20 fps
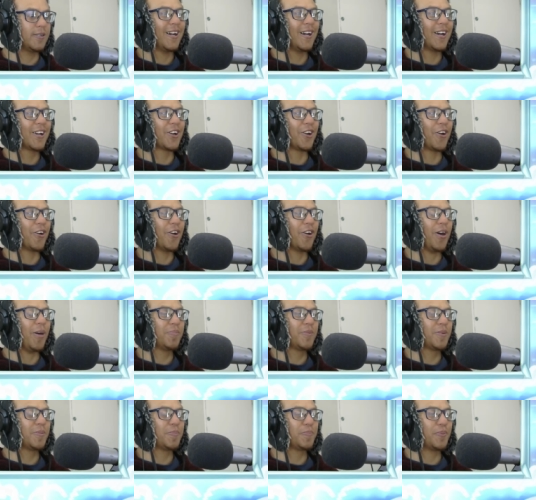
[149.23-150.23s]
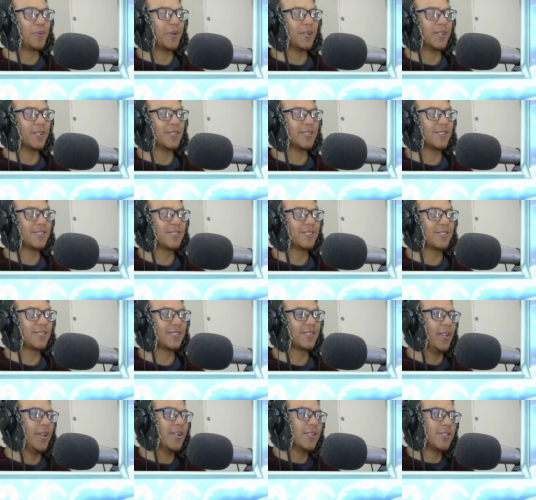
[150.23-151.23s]
A corrupt
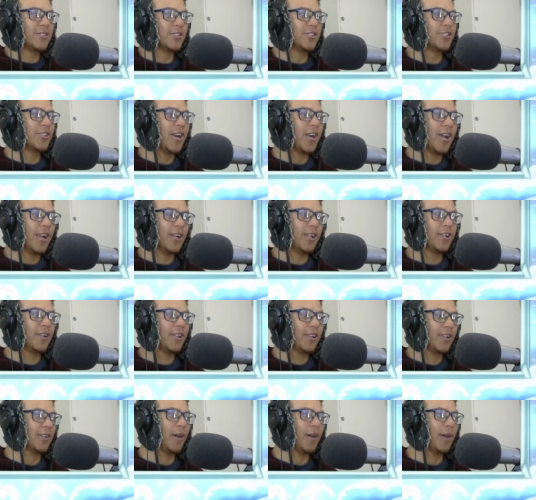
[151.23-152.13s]
priest. There's a trend.